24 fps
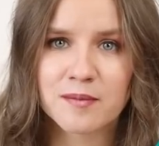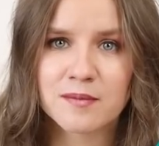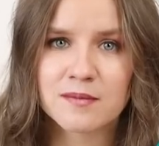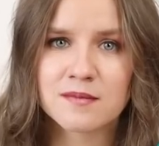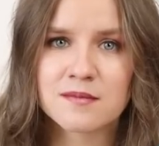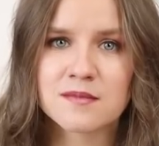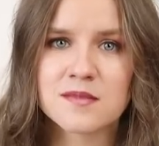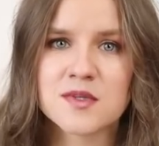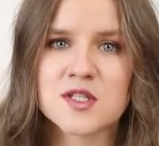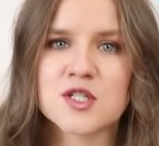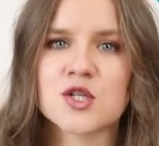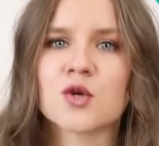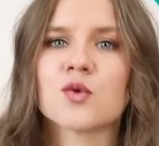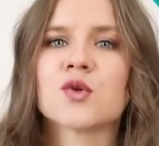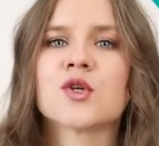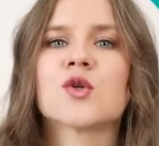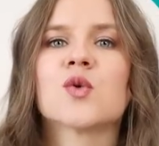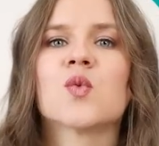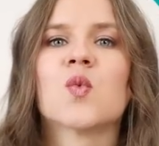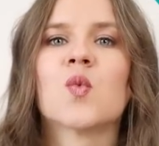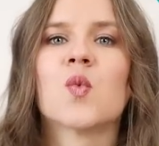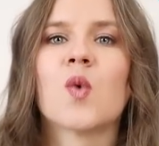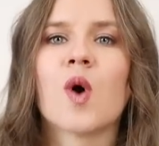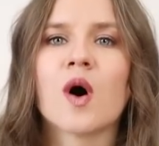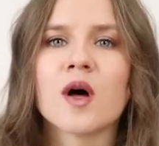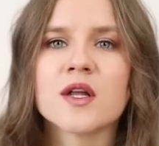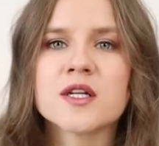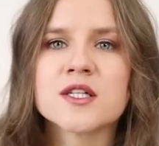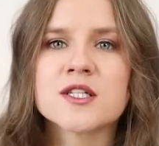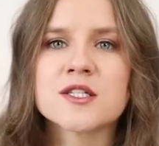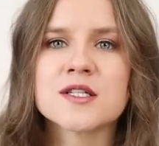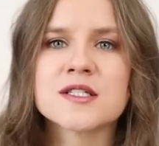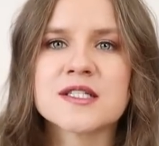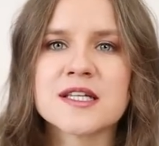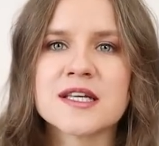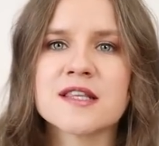So you'll want to
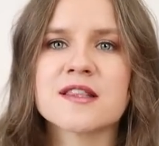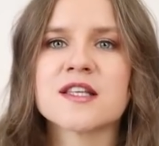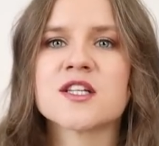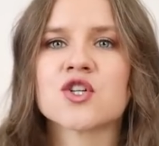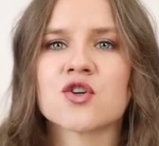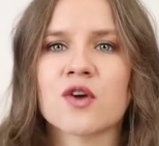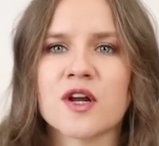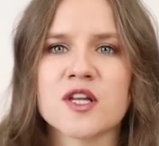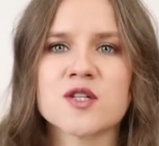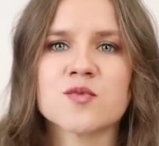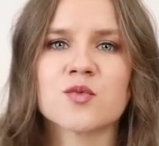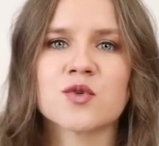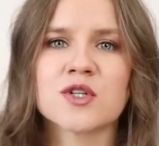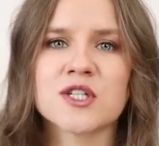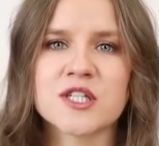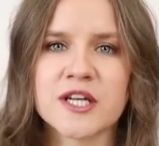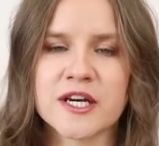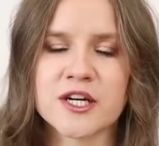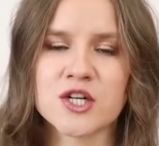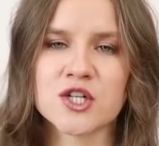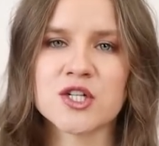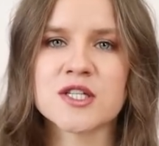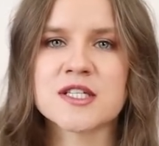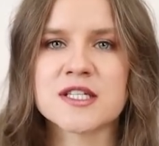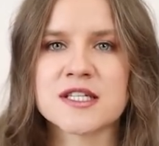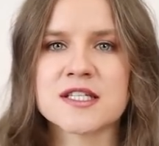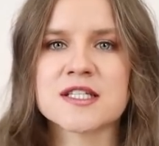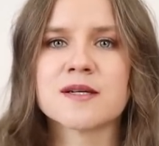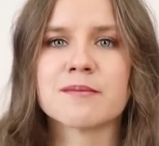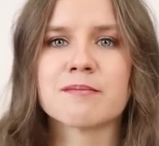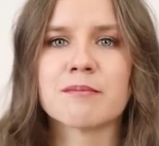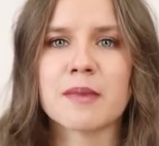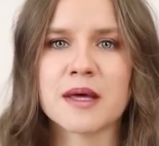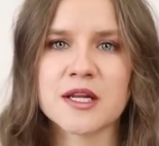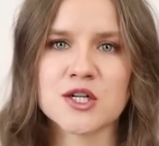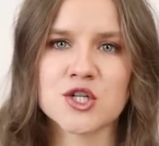see the transportation system
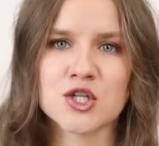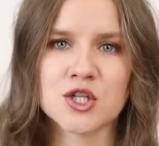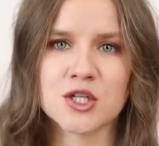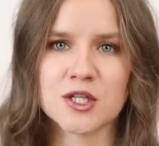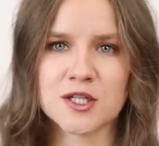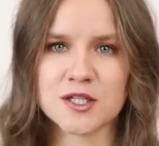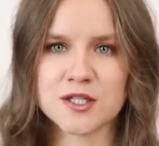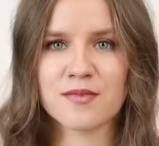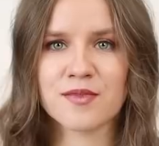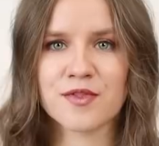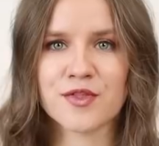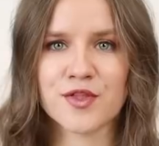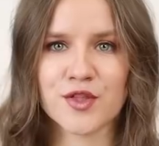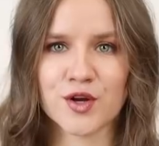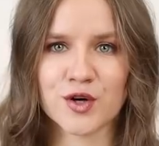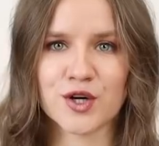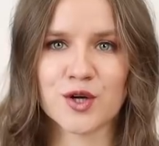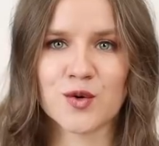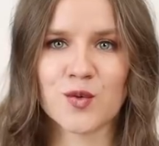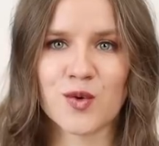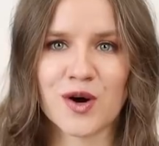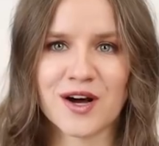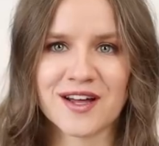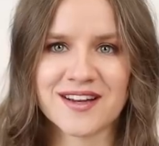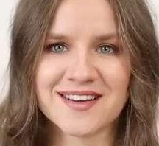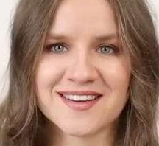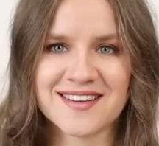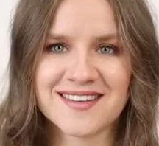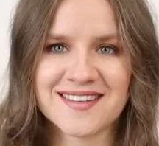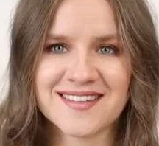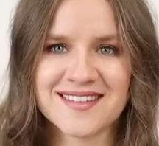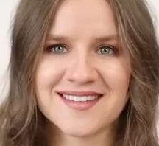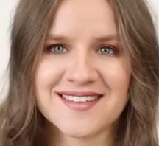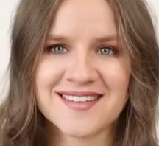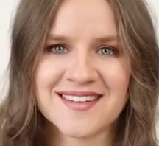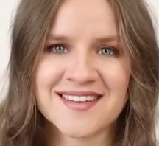mentioned. 31.
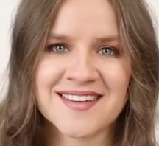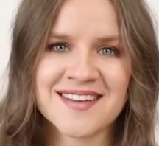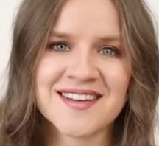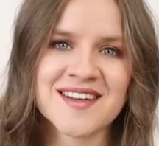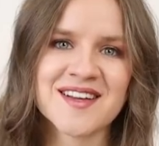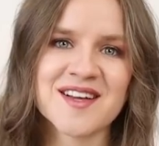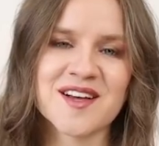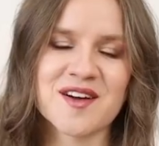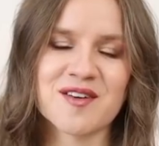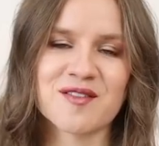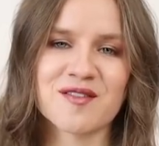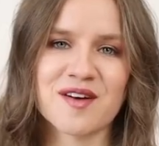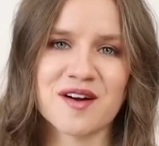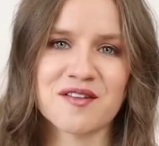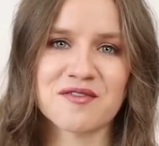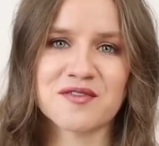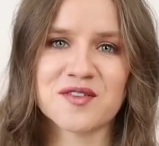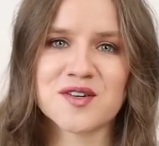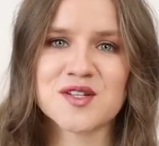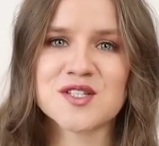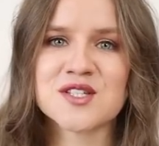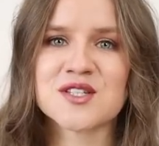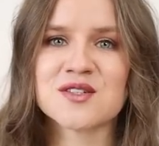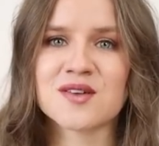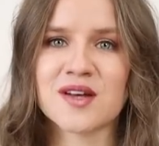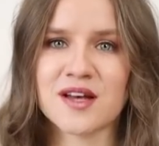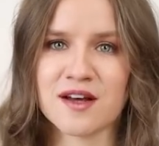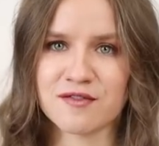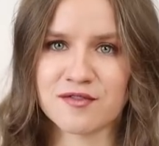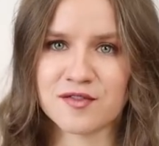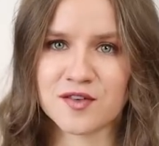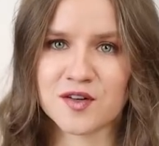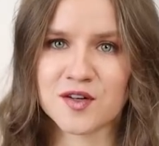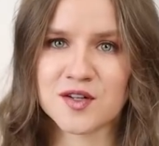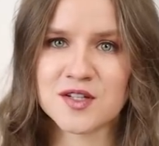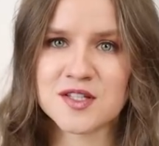A reference to
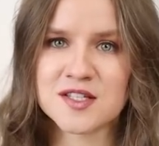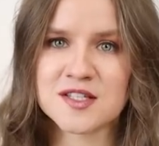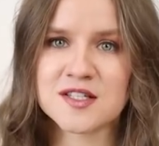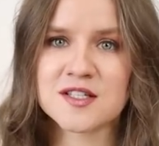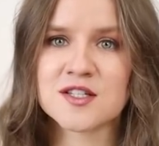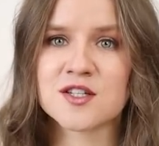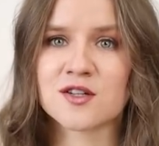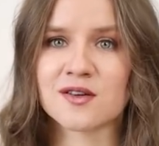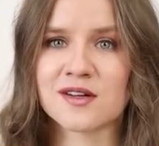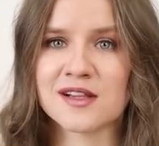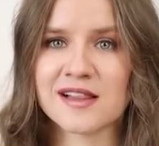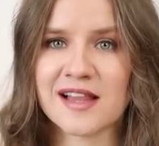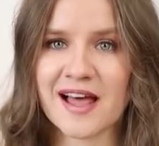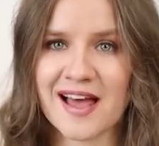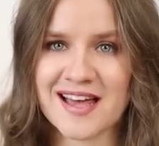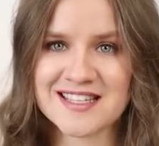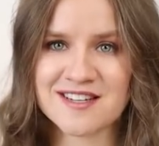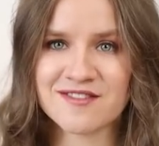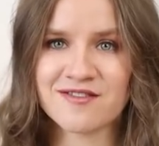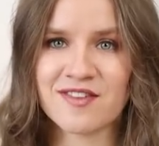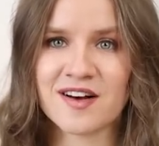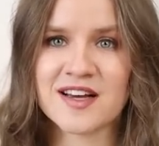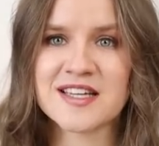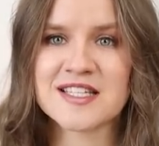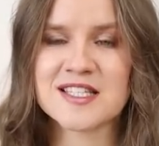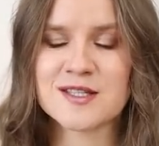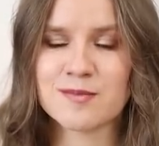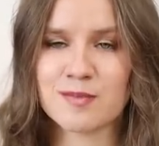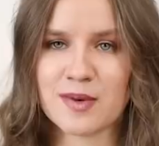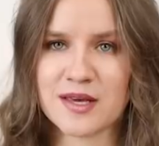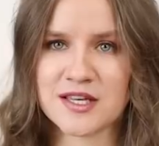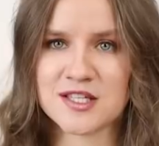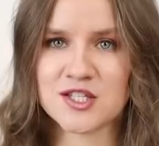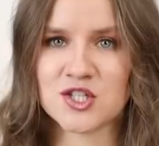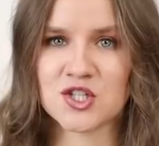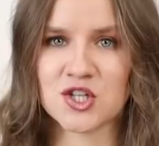efforts to classify
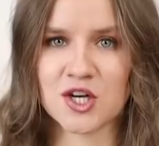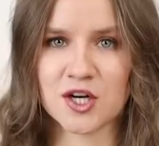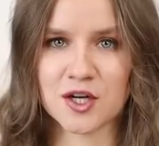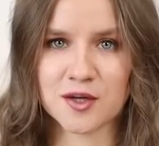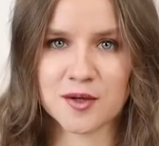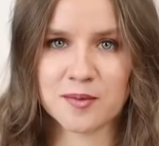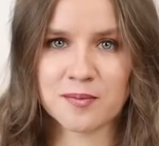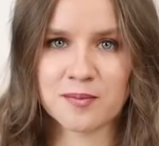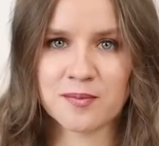space junk.